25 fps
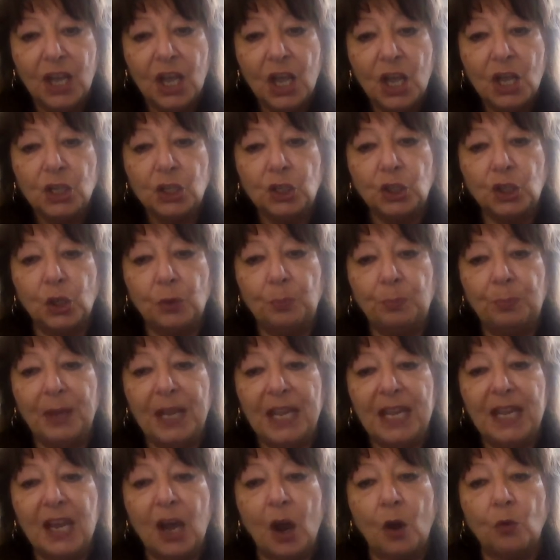should
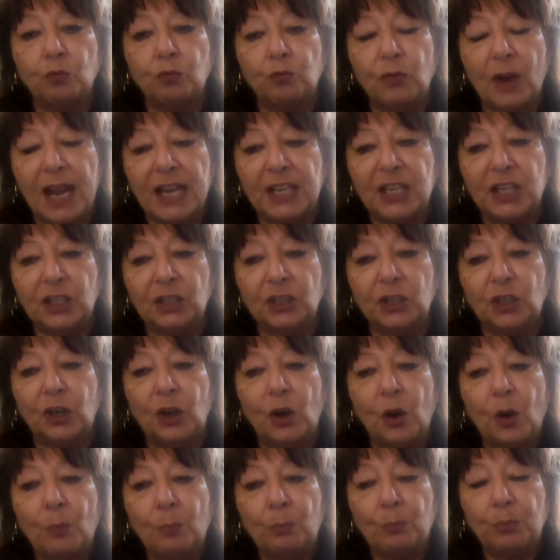be a
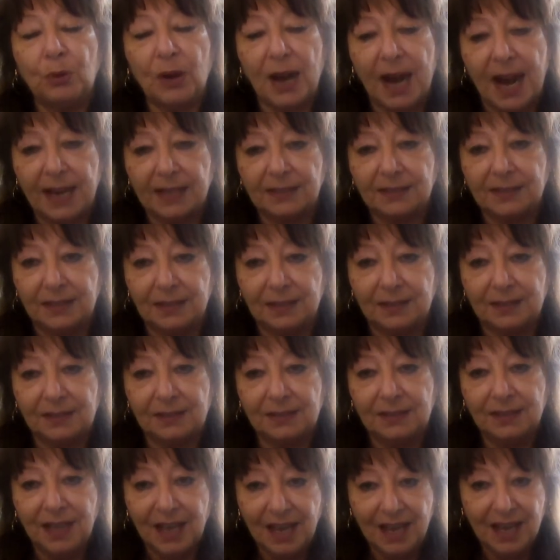regular
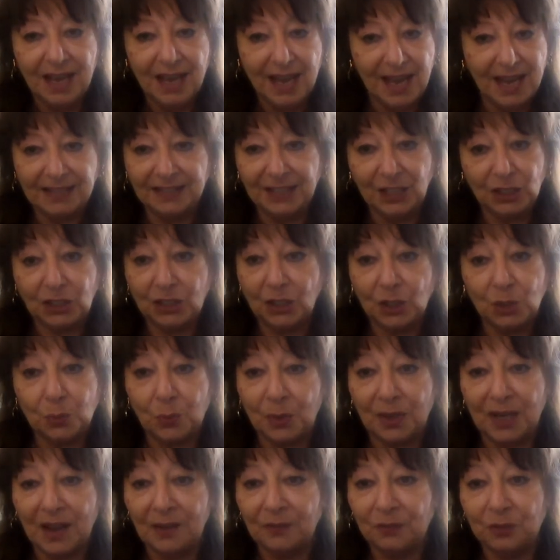practice. And this is
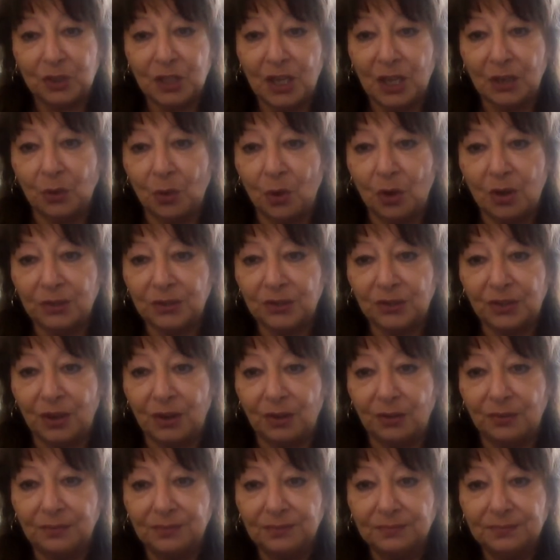what I've said also.